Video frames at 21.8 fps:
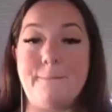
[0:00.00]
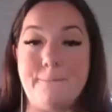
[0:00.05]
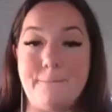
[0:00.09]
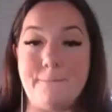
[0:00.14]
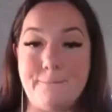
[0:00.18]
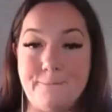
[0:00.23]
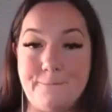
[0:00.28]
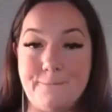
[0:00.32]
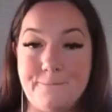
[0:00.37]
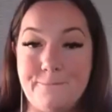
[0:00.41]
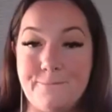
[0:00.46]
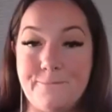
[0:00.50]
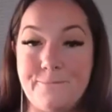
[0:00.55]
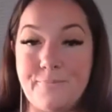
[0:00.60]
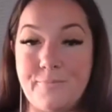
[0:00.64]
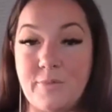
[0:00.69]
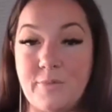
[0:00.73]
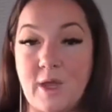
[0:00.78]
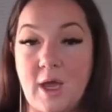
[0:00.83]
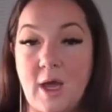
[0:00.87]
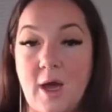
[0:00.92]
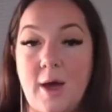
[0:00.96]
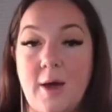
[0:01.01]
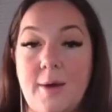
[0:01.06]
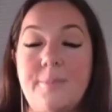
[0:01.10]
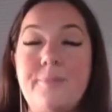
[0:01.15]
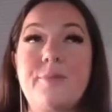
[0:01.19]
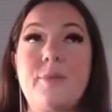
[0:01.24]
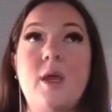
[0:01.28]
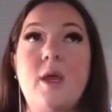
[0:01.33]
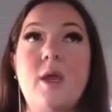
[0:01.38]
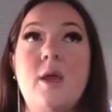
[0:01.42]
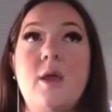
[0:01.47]
Mm-hmm. Yeah.
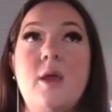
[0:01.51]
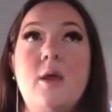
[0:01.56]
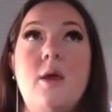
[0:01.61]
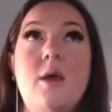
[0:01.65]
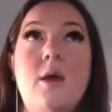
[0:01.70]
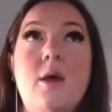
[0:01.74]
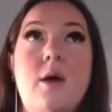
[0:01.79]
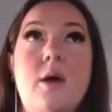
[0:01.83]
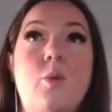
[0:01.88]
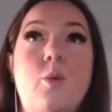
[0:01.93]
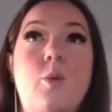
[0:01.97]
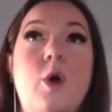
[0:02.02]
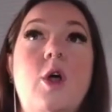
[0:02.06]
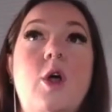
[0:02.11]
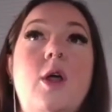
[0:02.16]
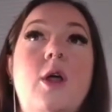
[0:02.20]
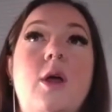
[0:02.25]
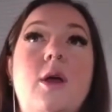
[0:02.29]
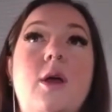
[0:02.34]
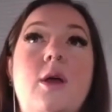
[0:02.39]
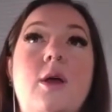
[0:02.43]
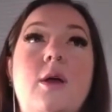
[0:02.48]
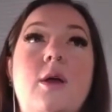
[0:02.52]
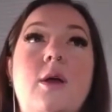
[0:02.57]
Well,